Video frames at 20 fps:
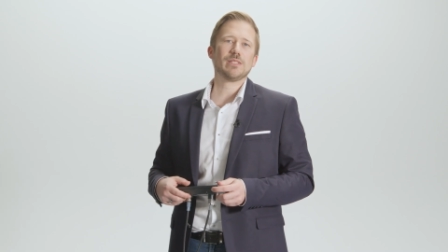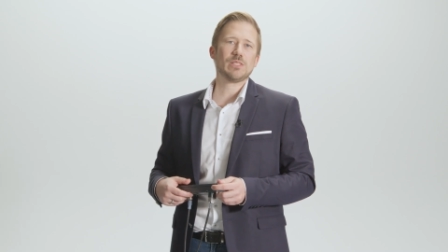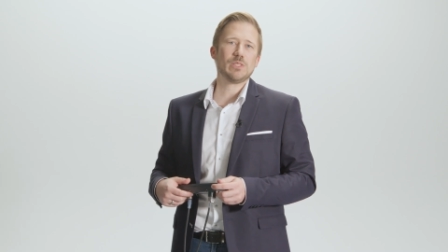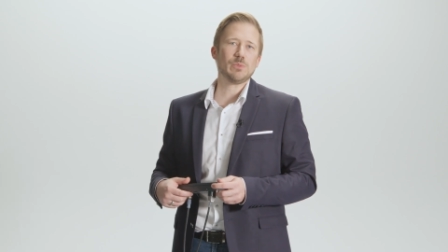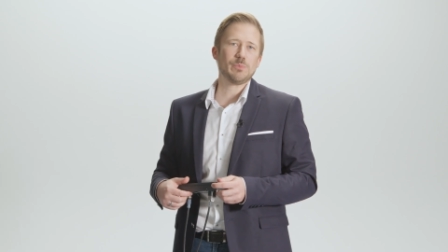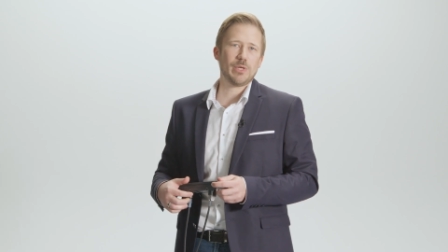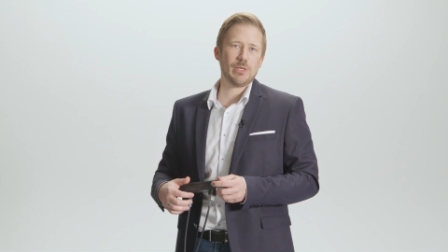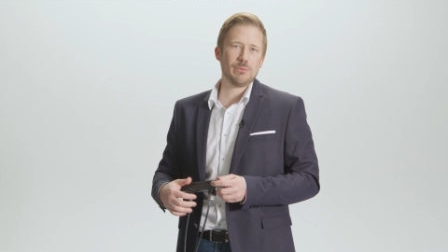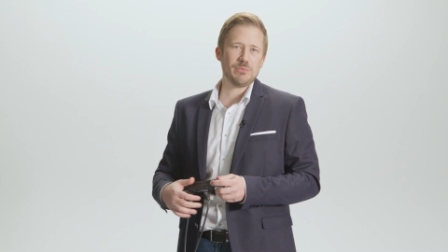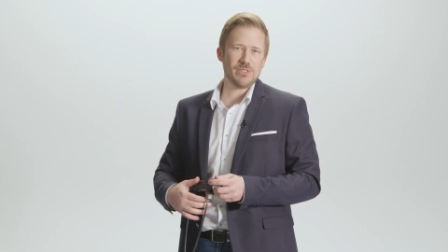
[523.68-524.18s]

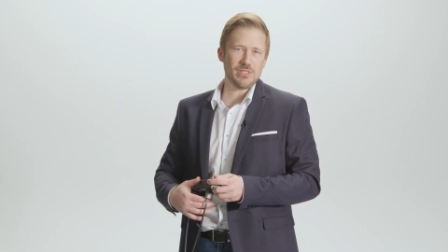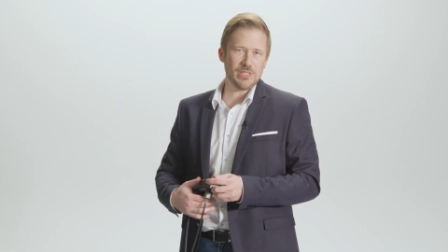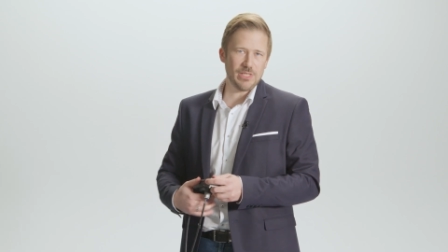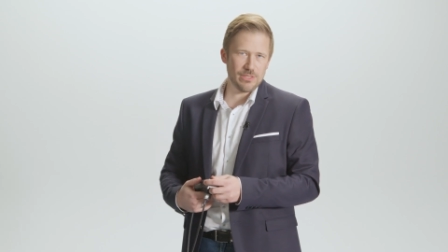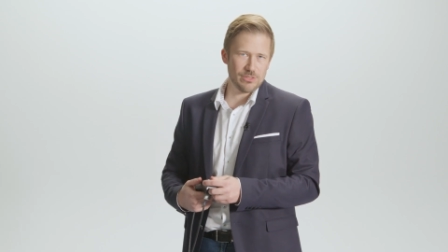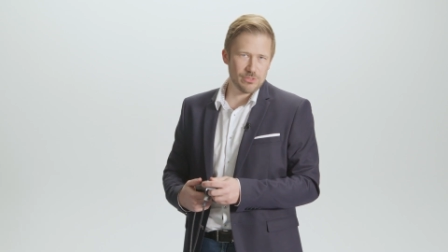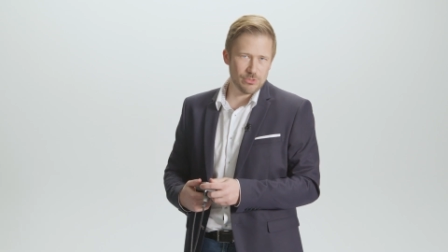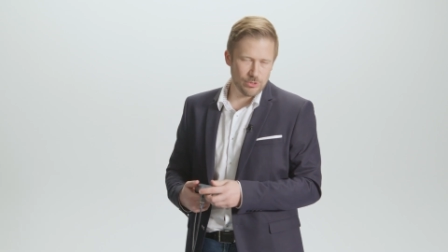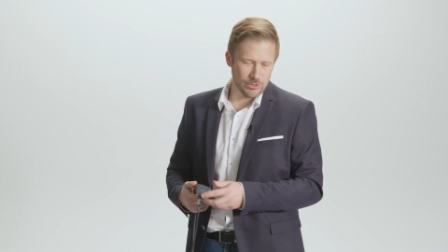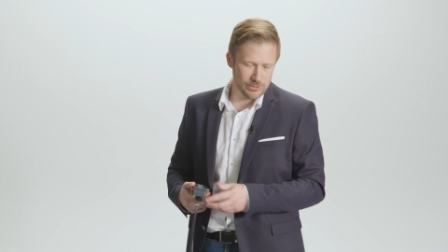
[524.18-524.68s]
The keys
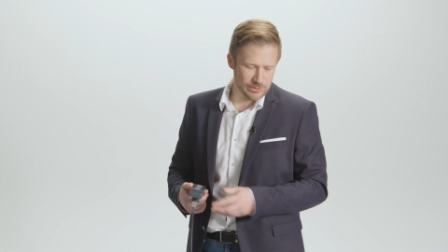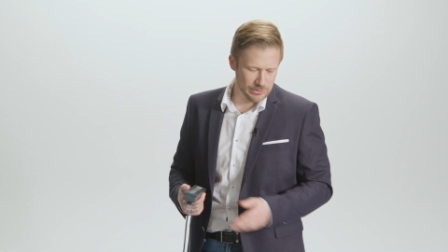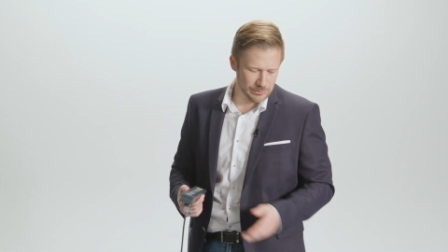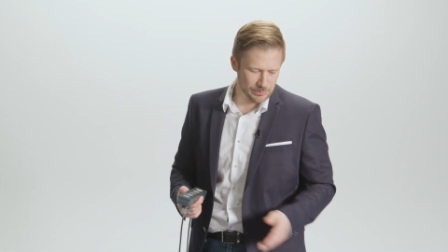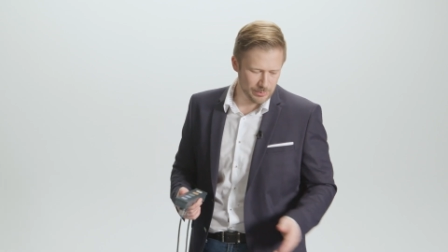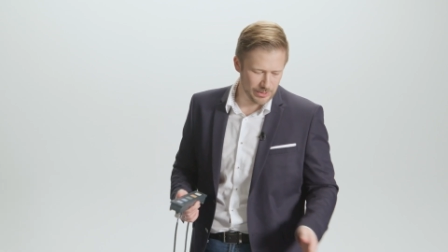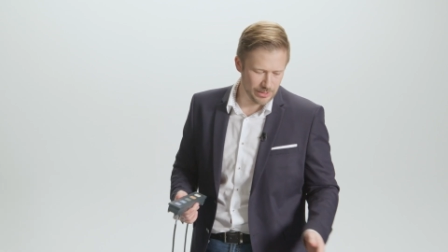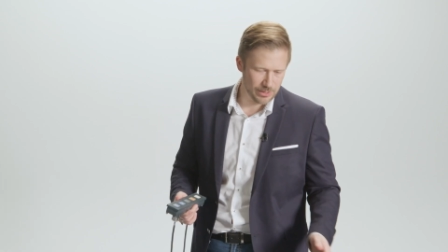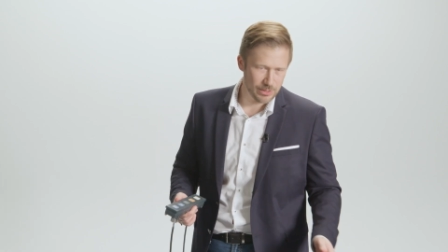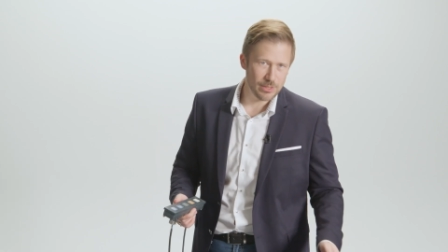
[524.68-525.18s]
on the ten inch
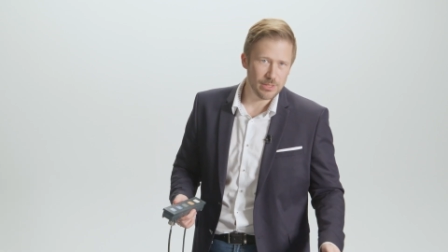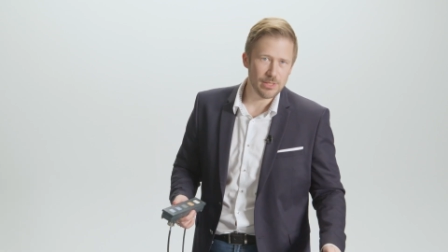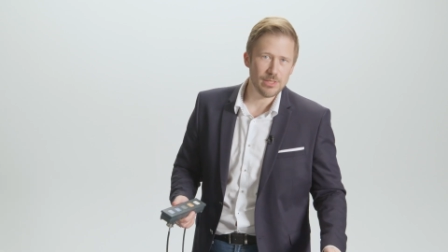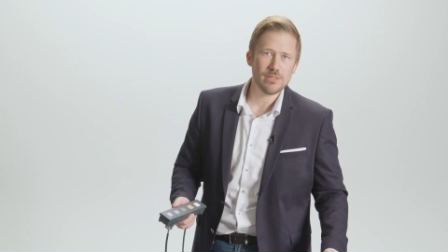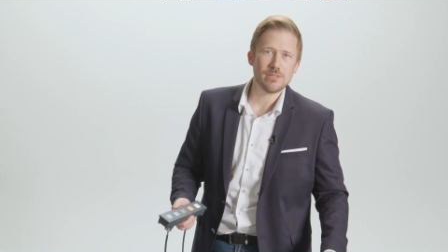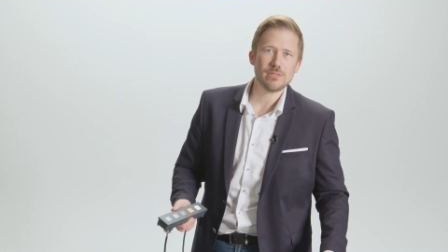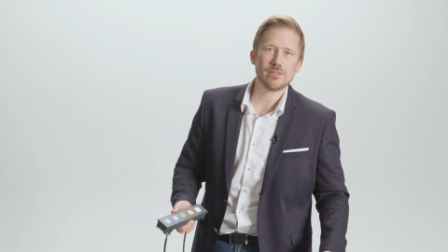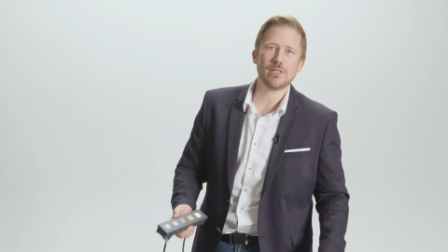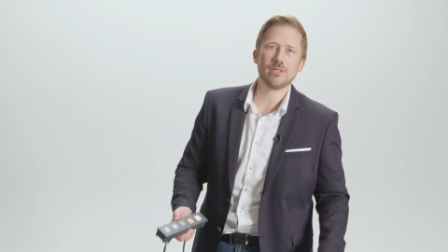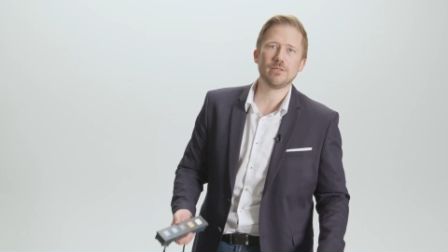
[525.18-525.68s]

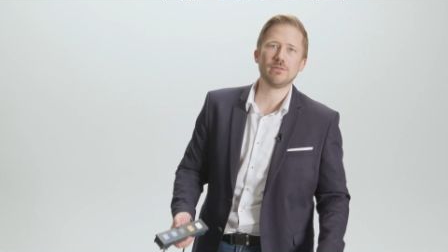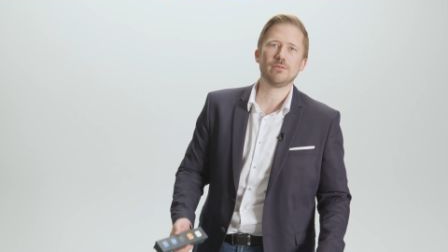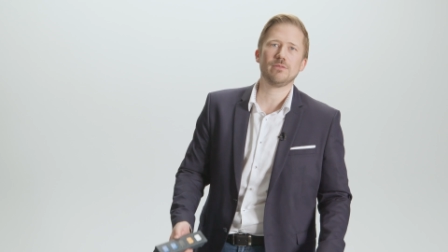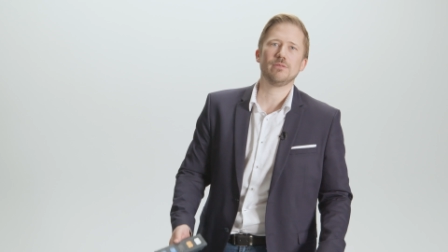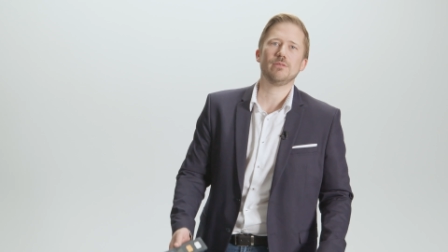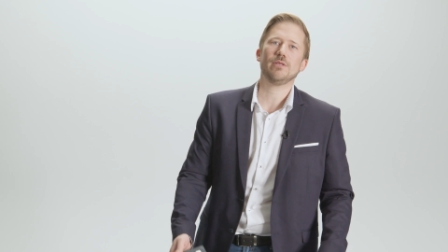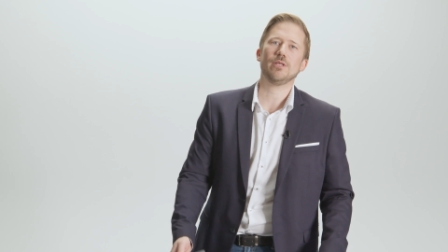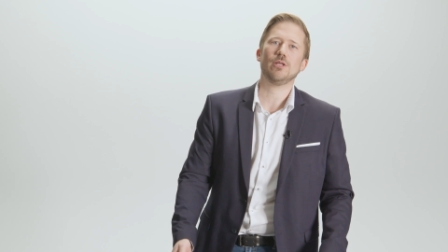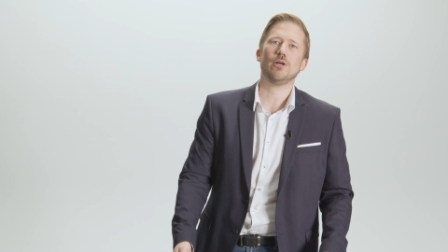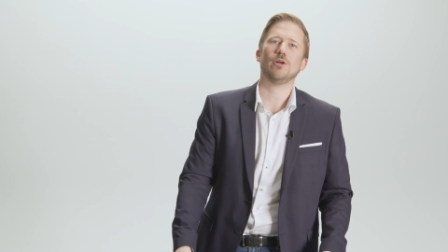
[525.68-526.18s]
display are
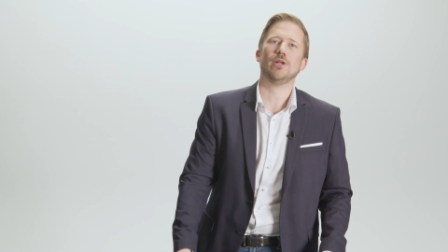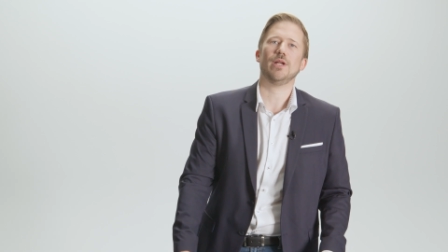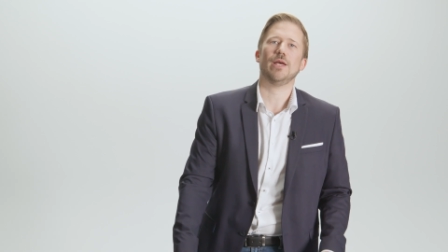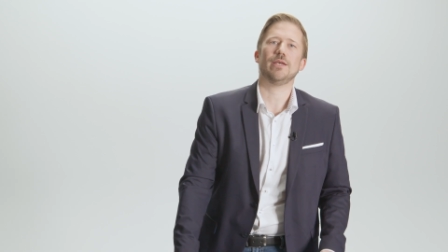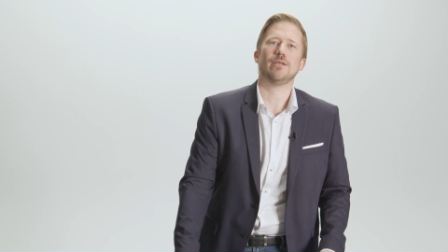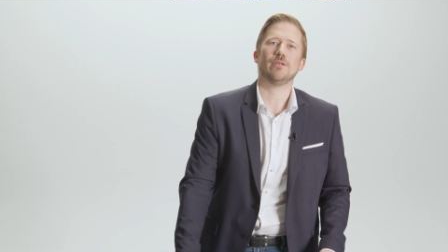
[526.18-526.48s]
practically the